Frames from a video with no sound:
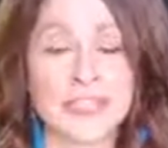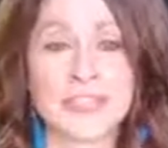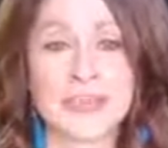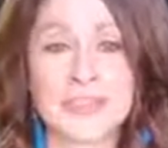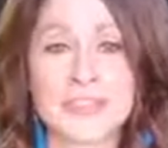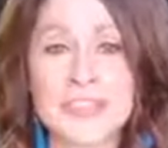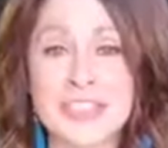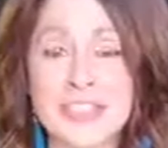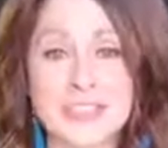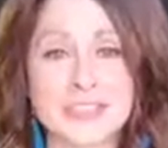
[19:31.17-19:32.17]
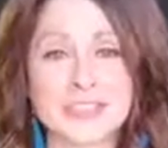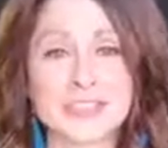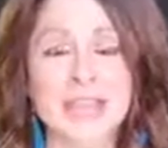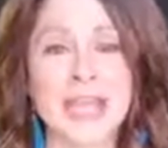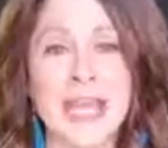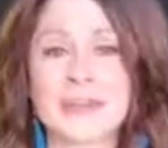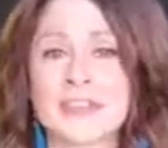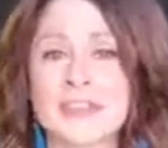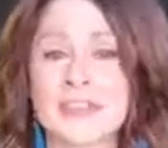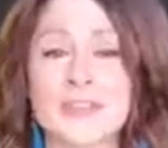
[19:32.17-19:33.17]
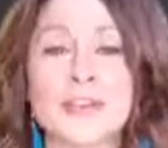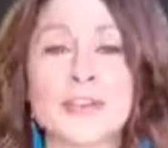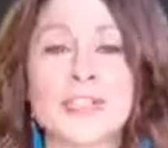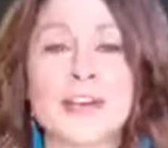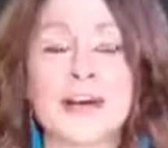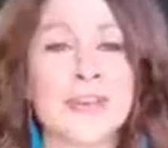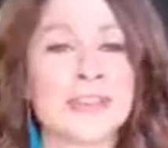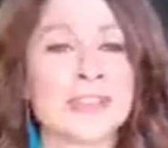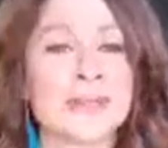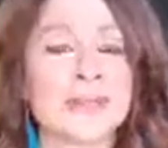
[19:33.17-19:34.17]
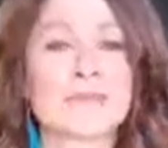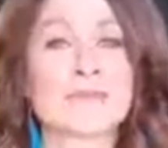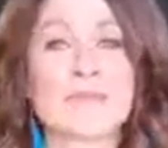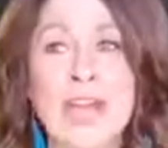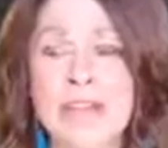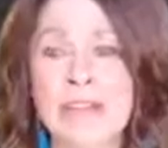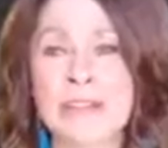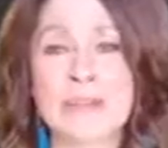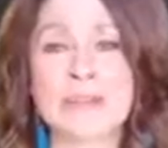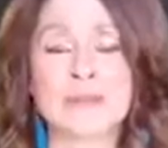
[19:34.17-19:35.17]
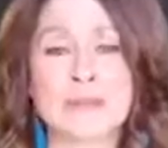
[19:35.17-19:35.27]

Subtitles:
You still just kept doing all these miraculous,